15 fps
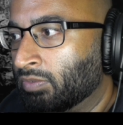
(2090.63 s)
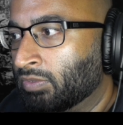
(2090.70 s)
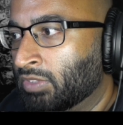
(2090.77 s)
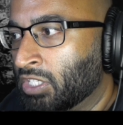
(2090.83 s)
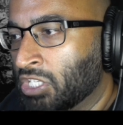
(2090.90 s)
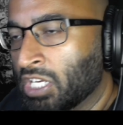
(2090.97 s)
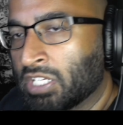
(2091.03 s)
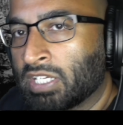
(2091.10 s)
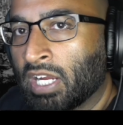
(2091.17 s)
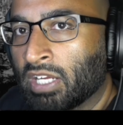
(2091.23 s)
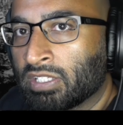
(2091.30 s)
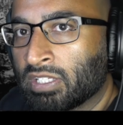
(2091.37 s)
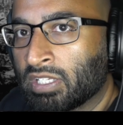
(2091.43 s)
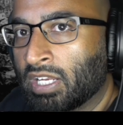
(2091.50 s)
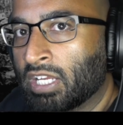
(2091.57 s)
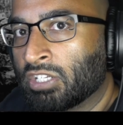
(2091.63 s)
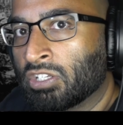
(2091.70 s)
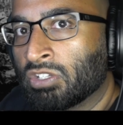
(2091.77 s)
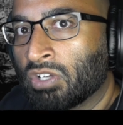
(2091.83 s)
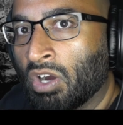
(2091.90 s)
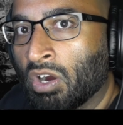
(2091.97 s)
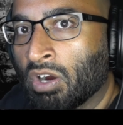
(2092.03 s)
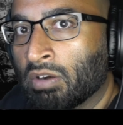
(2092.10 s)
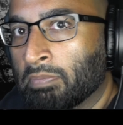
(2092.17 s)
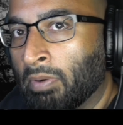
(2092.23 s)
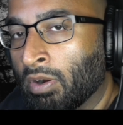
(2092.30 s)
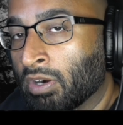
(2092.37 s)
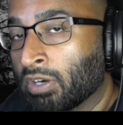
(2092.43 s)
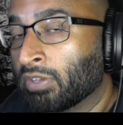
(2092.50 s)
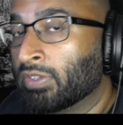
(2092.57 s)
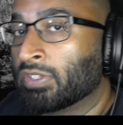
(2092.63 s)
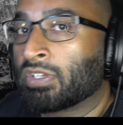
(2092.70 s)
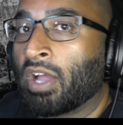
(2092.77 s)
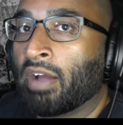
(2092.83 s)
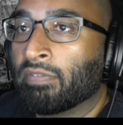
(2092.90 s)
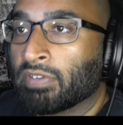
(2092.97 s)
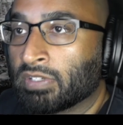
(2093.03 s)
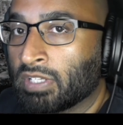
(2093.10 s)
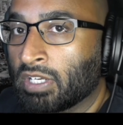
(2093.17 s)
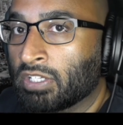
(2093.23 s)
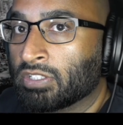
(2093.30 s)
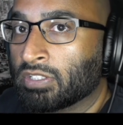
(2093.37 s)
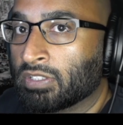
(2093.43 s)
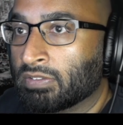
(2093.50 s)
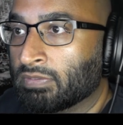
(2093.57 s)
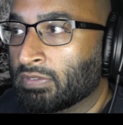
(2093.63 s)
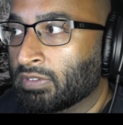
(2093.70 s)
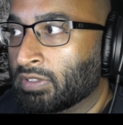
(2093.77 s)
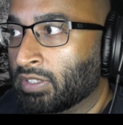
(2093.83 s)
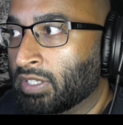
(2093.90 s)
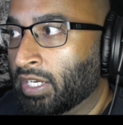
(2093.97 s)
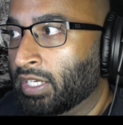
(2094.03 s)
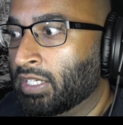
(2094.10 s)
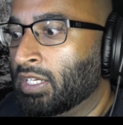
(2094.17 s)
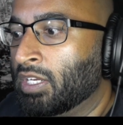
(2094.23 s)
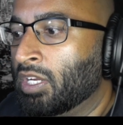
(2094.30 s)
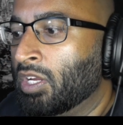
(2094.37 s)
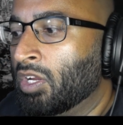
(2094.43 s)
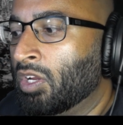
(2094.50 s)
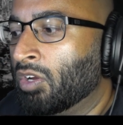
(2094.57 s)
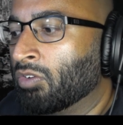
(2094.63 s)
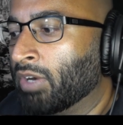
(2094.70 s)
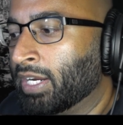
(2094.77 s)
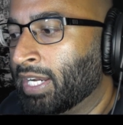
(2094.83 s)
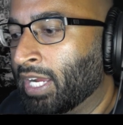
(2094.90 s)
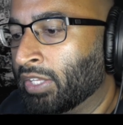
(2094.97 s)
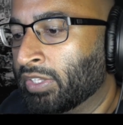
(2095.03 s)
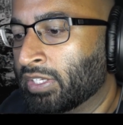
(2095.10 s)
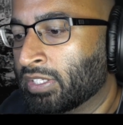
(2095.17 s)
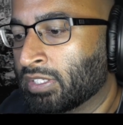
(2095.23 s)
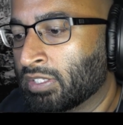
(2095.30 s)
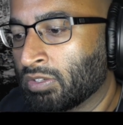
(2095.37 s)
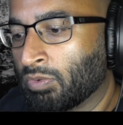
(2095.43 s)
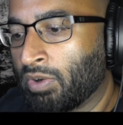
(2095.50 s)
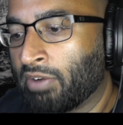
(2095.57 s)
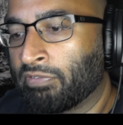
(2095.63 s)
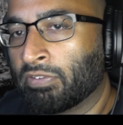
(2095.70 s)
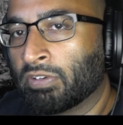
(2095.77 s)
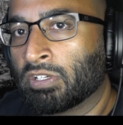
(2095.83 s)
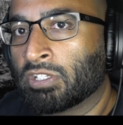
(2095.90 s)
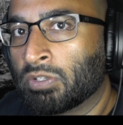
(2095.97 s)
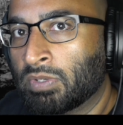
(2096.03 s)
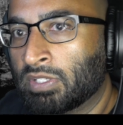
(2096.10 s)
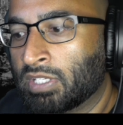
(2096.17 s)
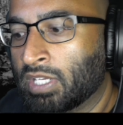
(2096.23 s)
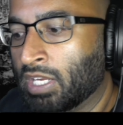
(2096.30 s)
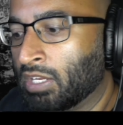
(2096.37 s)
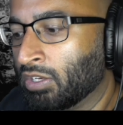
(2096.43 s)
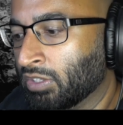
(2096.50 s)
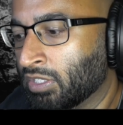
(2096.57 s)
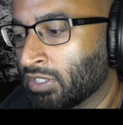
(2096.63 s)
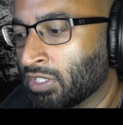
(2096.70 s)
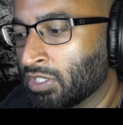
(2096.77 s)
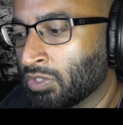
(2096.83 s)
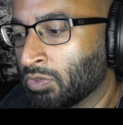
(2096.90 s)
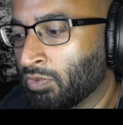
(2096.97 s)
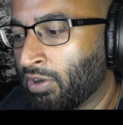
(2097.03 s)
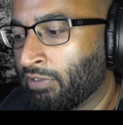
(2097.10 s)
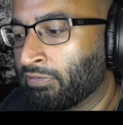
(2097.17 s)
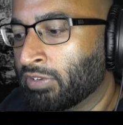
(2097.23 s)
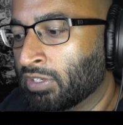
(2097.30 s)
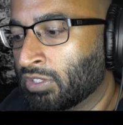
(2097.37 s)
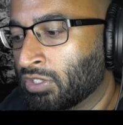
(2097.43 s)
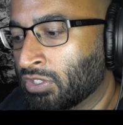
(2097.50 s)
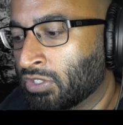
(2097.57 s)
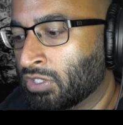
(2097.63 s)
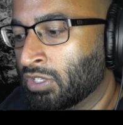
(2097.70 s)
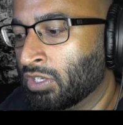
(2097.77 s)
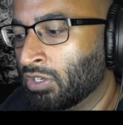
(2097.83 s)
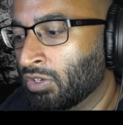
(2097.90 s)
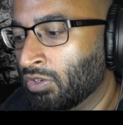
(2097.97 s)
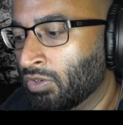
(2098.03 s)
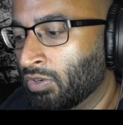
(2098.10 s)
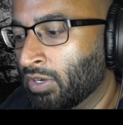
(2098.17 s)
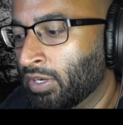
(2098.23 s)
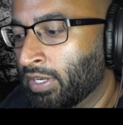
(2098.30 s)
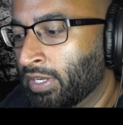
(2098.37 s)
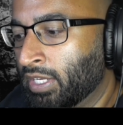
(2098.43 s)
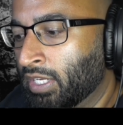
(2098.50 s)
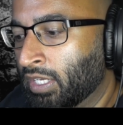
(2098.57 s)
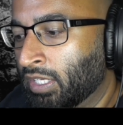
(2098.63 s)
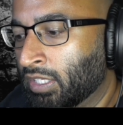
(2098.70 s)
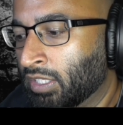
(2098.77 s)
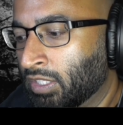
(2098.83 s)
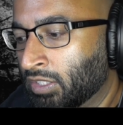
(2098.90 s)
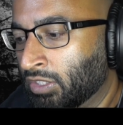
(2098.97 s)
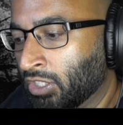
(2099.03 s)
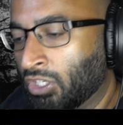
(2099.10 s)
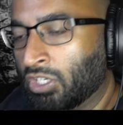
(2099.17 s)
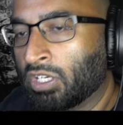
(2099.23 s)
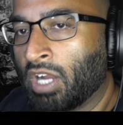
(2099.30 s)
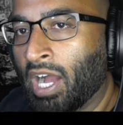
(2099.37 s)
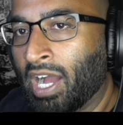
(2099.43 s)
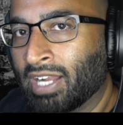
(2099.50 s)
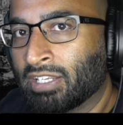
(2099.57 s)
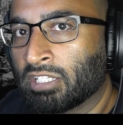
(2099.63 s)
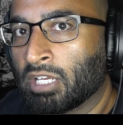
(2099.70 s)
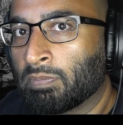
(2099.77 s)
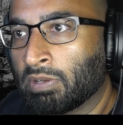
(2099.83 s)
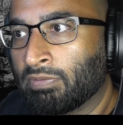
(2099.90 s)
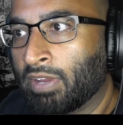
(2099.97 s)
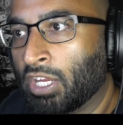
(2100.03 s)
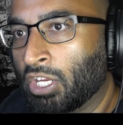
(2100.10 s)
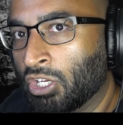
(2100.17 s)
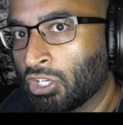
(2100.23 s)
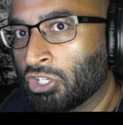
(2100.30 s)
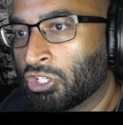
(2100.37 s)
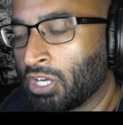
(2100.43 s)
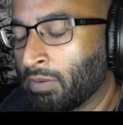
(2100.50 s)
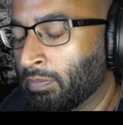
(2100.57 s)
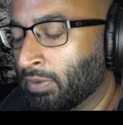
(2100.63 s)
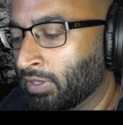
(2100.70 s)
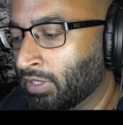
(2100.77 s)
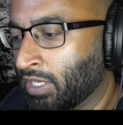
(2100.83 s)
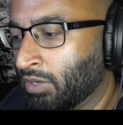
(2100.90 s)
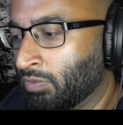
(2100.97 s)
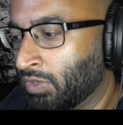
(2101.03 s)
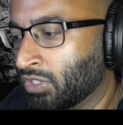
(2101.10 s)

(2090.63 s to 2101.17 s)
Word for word: the Gentiles and the nations aren't part of this conversation. Okay, right now this is a reference to Ezekiel. This is a reference to the concept of a good shepherd that we